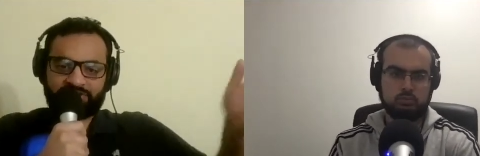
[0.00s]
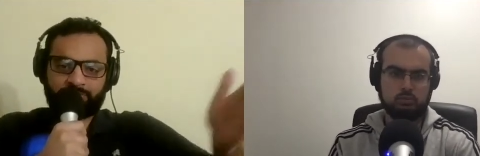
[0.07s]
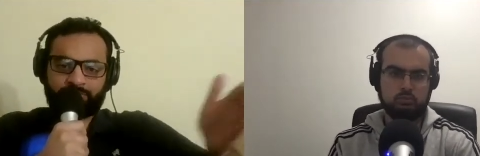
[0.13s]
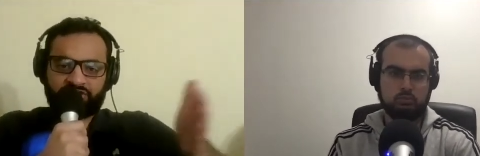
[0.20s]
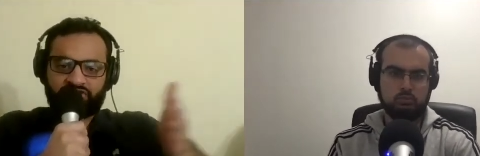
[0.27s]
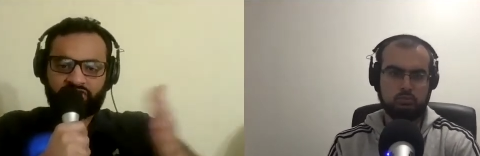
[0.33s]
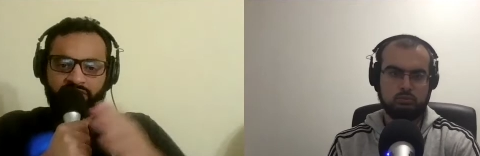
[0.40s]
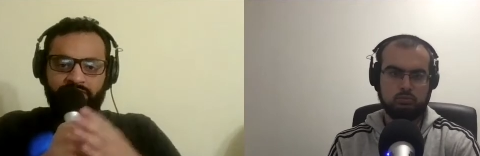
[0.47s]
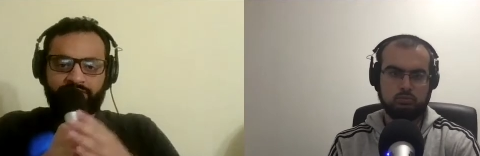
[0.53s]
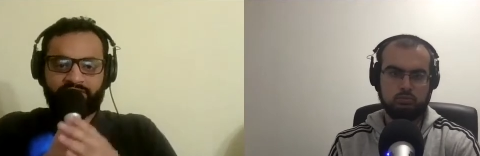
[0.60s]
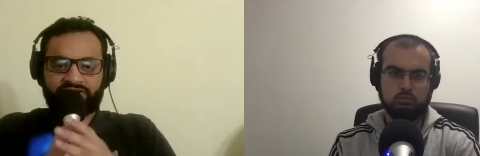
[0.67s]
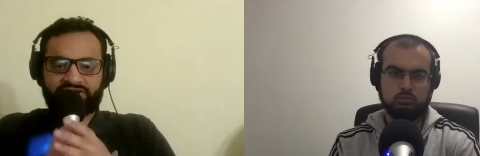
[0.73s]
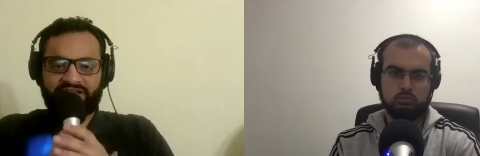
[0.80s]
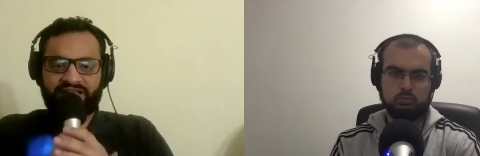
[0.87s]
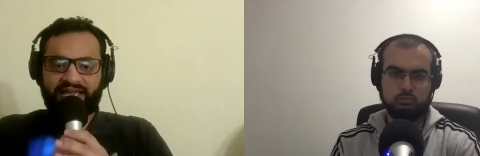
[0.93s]
Speaker 1: the pressure on the first
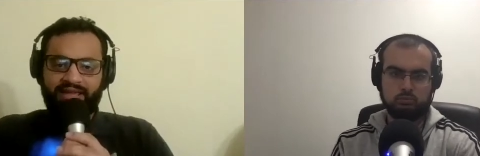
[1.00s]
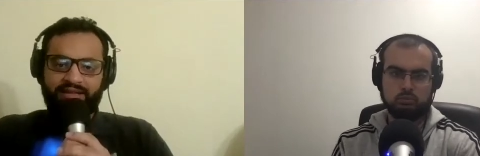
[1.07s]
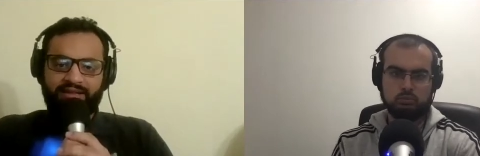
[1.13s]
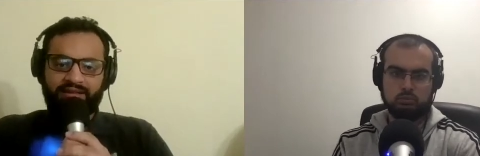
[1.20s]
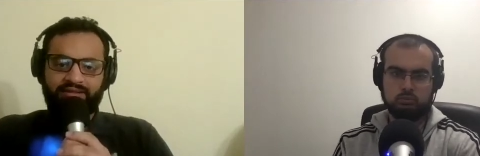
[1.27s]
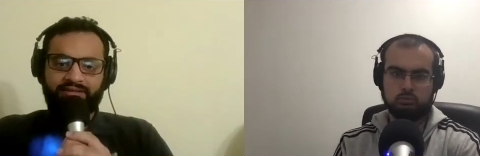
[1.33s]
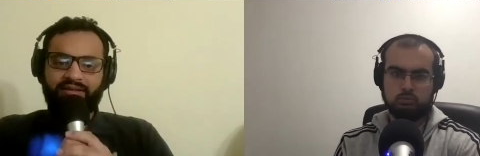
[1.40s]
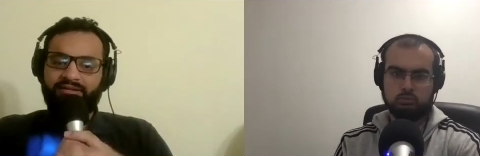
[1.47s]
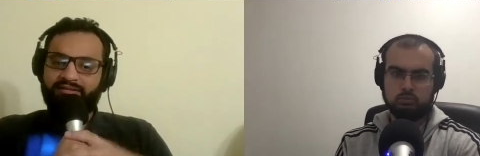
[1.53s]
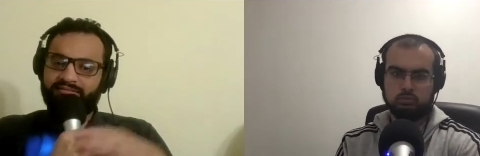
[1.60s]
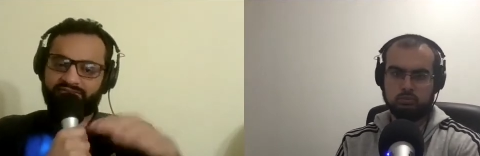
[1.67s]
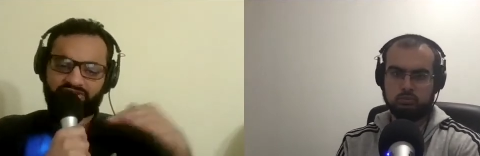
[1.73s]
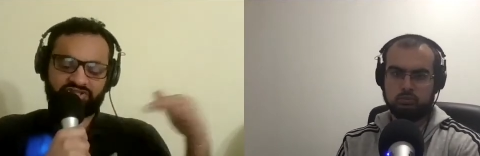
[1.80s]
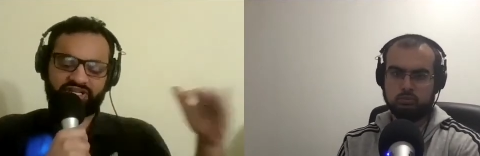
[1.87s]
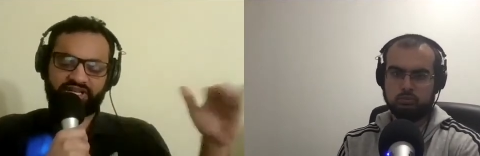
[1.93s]
day, and then then just
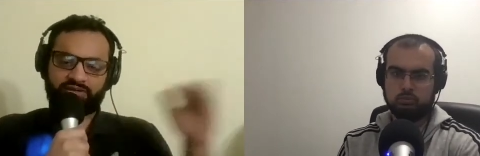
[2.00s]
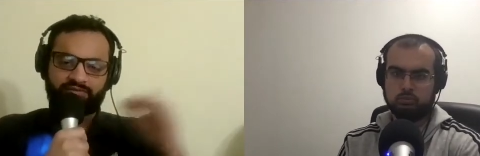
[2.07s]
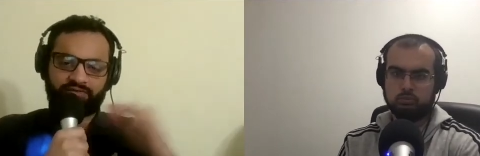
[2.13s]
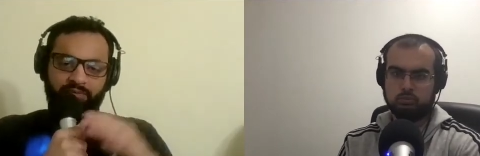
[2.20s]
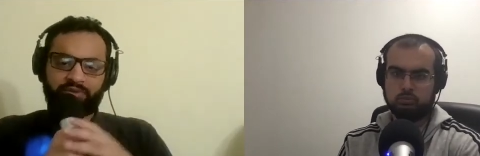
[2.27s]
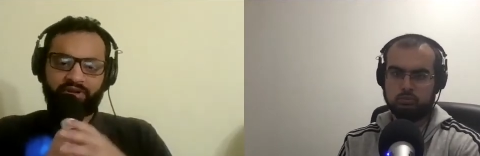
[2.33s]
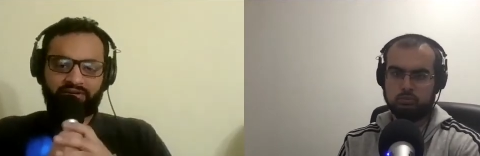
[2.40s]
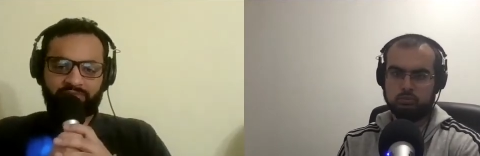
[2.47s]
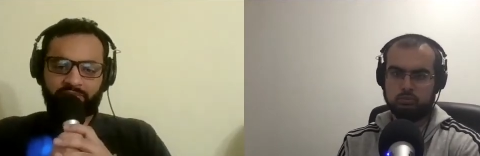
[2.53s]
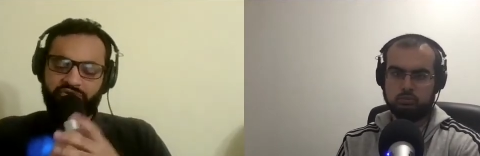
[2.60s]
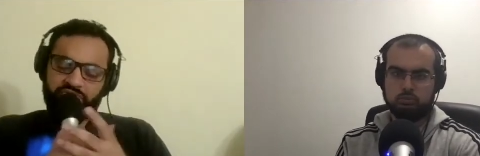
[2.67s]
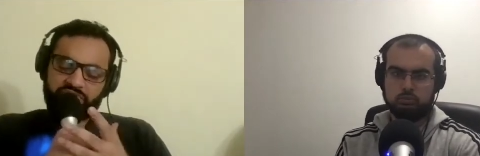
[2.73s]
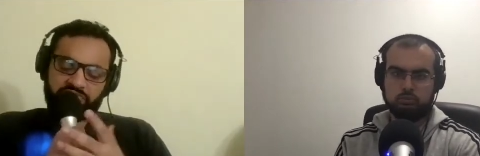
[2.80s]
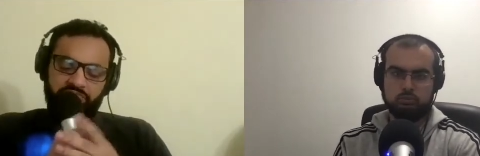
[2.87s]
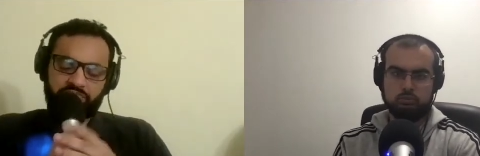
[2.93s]
take it from there, which was
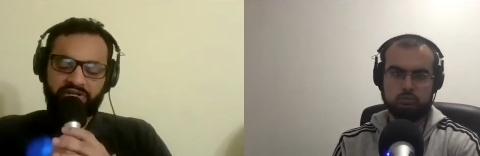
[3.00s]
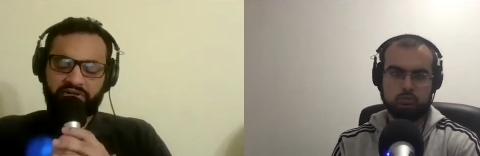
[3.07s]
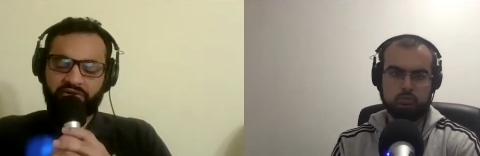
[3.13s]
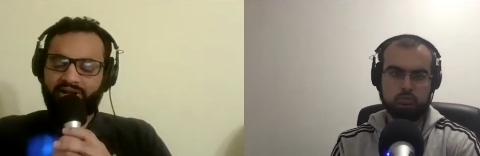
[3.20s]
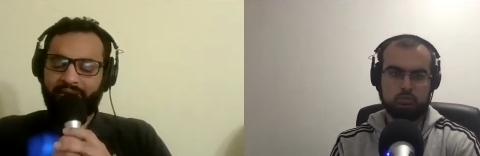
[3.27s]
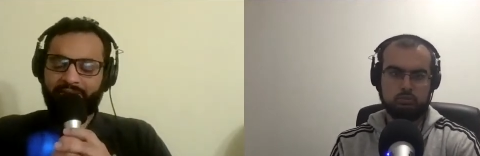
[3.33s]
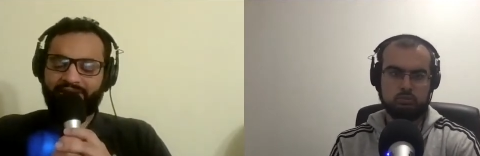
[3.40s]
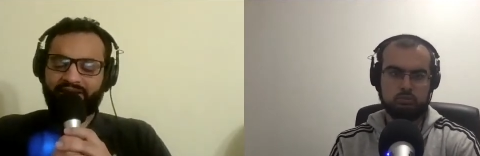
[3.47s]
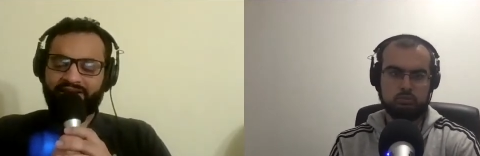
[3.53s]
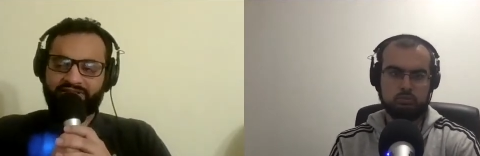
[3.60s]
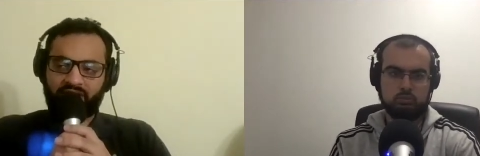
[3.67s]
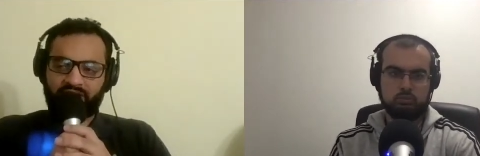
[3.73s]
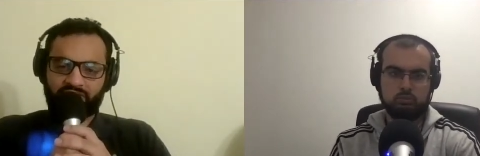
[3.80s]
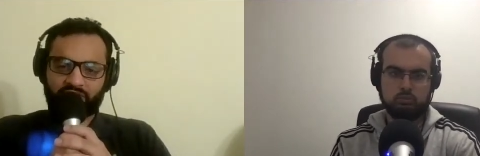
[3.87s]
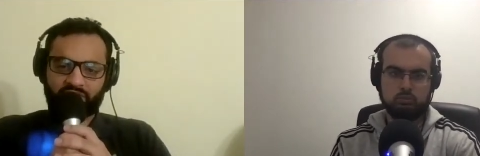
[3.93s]
pretty good. I mean, it's hard
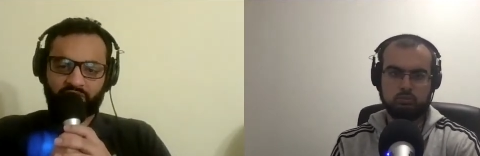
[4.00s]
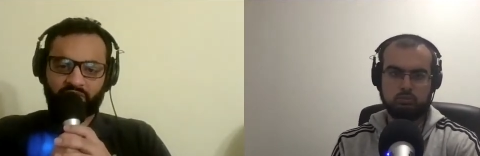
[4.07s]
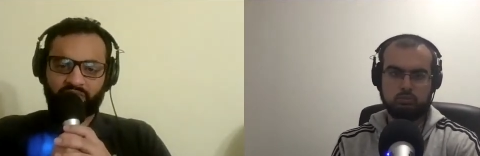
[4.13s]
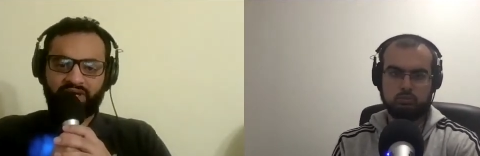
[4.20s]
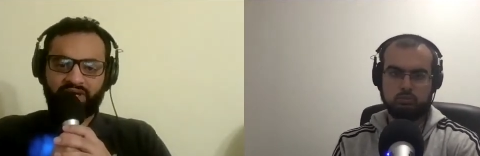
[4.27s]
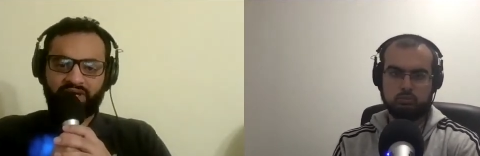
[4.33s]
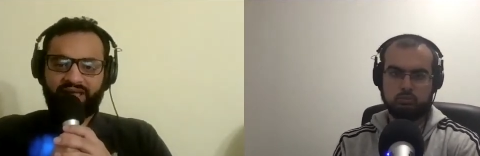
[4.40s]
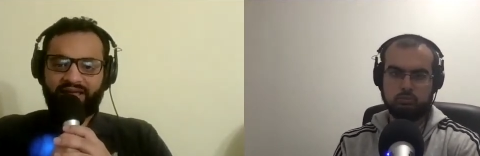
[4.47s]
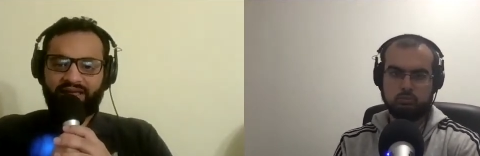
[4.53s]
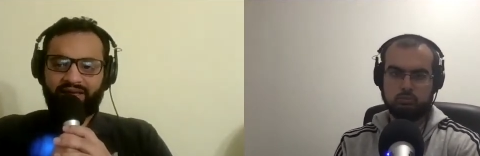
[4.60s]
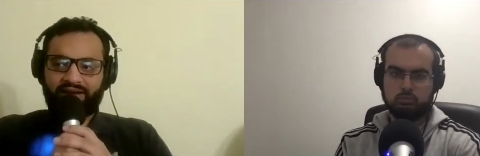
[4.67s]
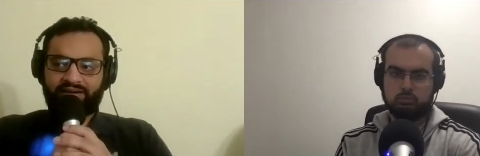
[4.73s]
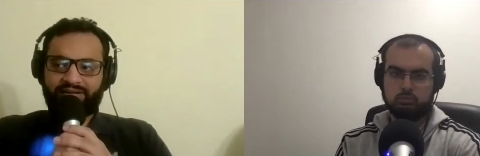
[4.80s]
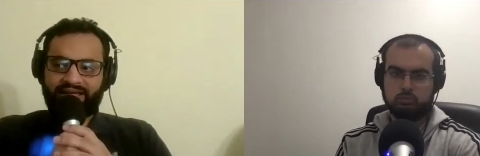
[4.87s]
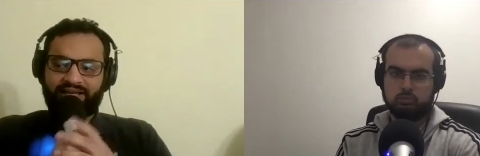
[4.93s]
to. Uh,
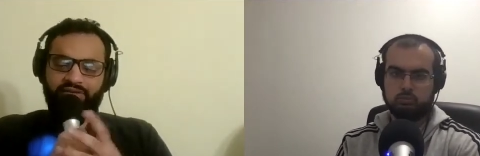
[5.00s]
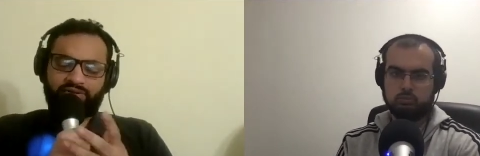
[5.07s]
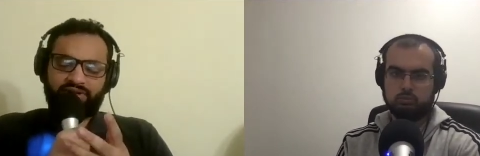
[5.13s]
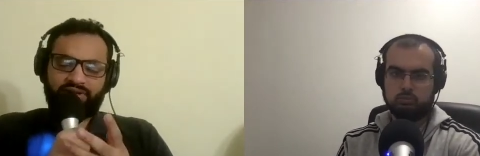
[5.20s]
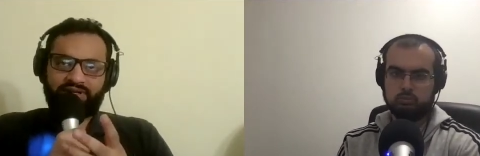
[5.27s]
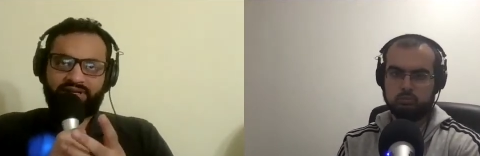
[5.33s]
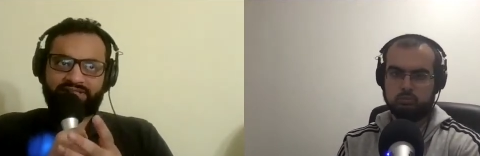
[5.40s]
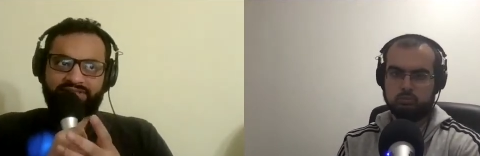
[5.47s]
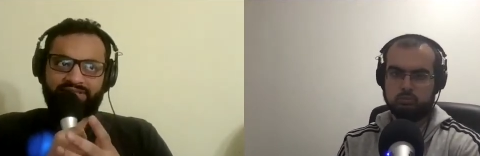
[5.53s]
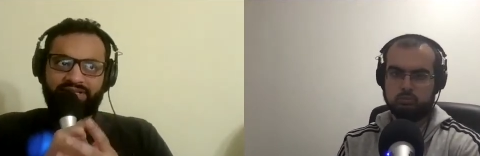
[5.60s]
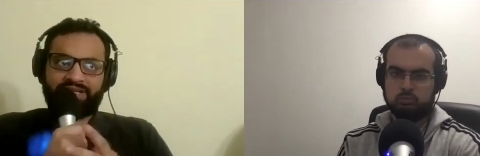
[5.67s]
like uh, it's in